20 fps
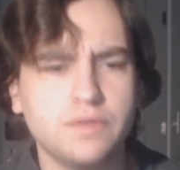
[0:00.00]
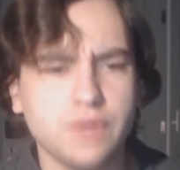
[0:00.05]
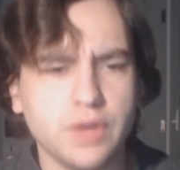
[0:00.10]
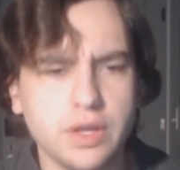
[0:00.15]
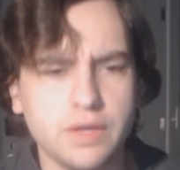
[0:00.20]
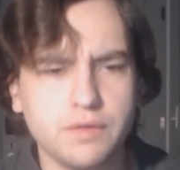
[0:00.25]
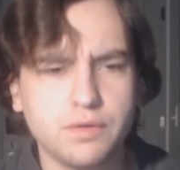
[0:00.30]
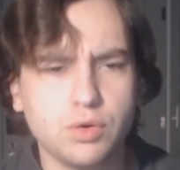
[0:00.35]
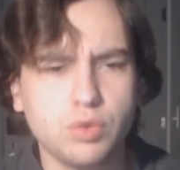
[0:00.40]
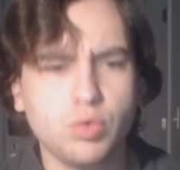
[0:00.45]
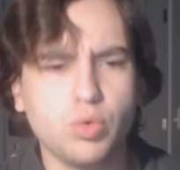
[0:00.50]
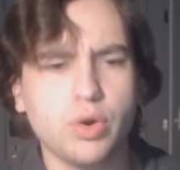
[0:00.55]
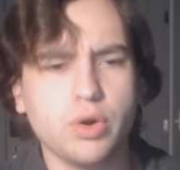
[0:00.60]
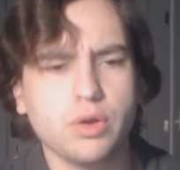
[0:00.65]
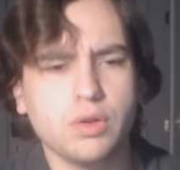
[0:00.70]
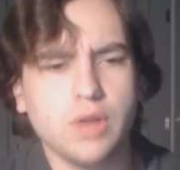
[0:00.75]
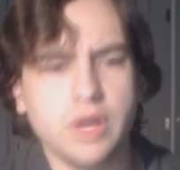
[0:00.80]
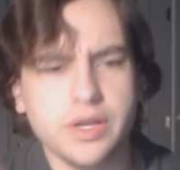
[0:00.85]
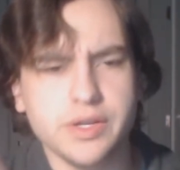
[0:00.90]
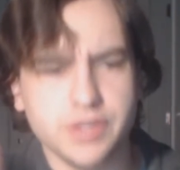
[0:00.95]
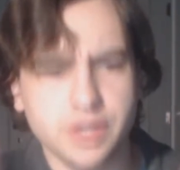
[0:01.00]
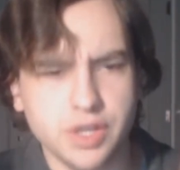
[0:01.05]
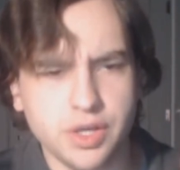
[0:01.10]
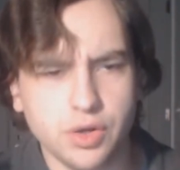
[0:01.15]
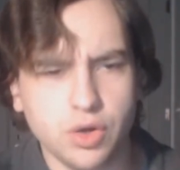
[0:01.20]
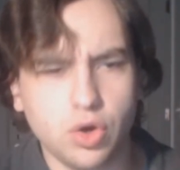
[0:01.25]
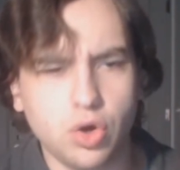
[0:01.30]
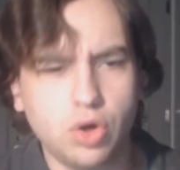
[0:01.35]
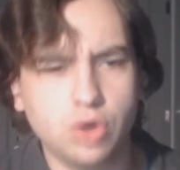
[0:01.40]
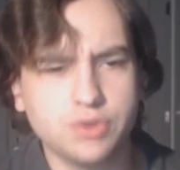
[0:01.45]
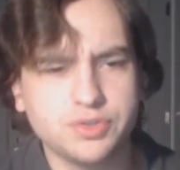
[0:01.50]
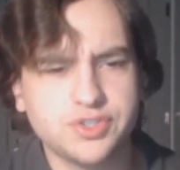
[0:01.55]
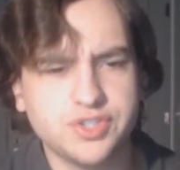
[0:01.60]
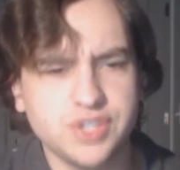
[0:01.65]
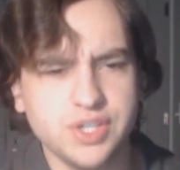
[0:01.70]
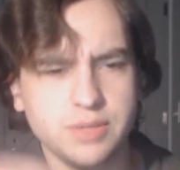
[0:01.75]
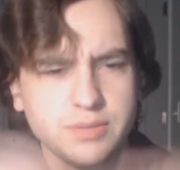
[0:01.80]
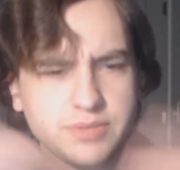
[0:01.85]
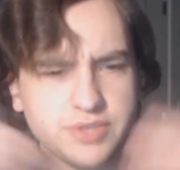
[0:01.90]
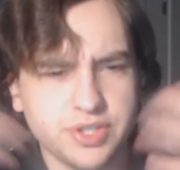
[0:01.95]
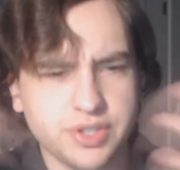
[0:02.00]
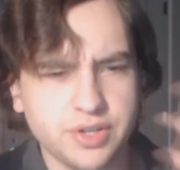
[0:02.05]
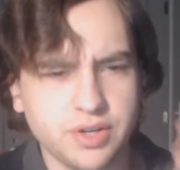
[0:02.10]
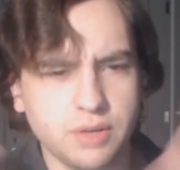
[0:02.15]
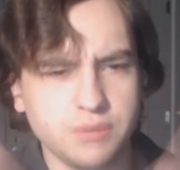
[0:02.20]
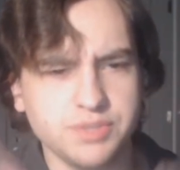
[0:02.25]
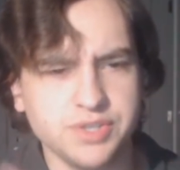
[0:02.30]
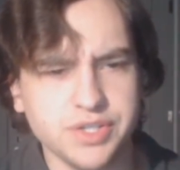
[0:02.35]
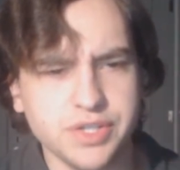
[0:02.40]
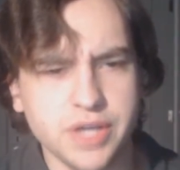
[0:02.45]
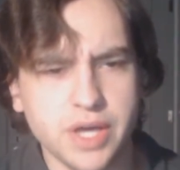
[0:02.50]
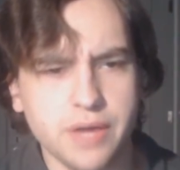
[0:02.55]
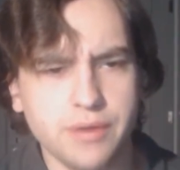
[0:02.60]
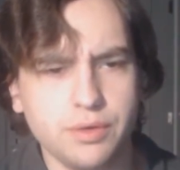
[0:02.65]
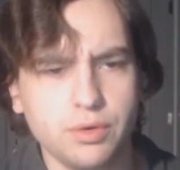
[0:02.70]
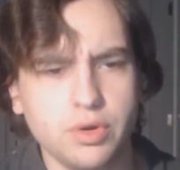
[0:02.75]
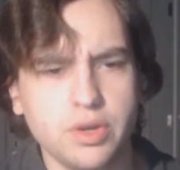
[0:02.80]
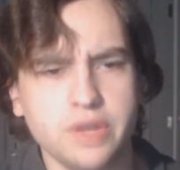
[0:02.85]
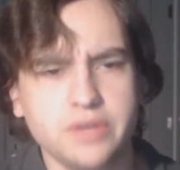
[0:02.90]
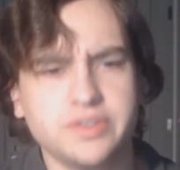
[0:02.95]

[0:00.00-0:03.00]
flavor where like it all seems to come together.